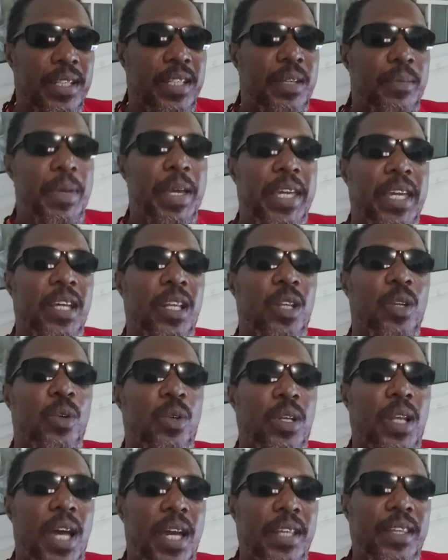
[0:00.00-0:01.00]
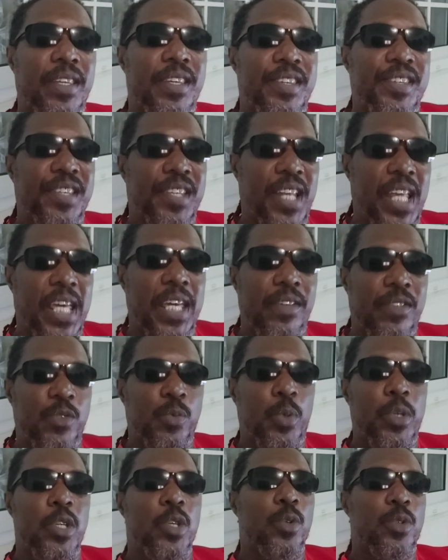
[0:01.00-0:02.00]
to make it look like the
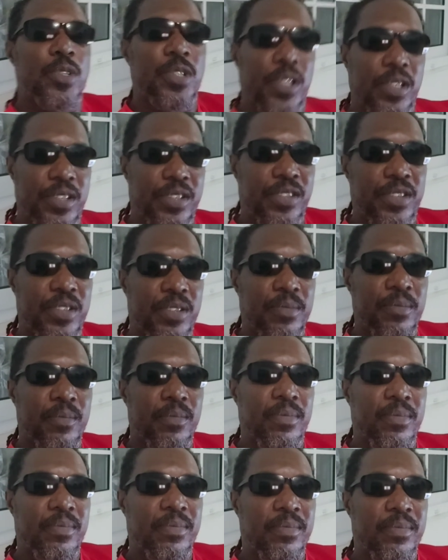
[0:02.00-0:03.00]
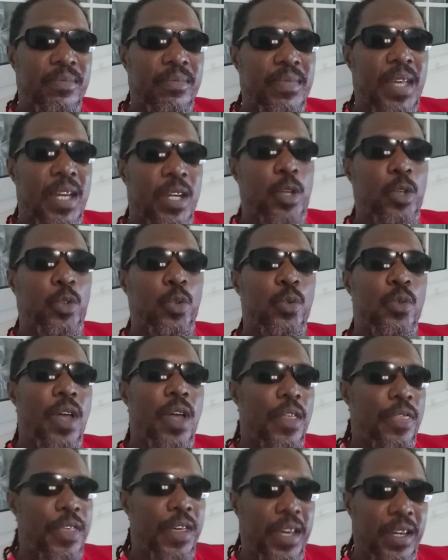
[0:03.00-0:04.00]
slaves were useless and could do
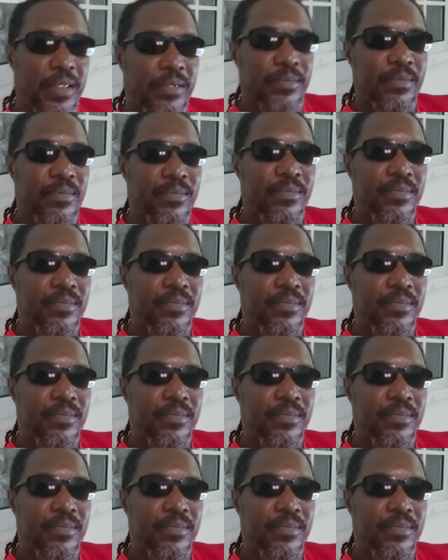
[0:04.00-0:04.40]
nothing.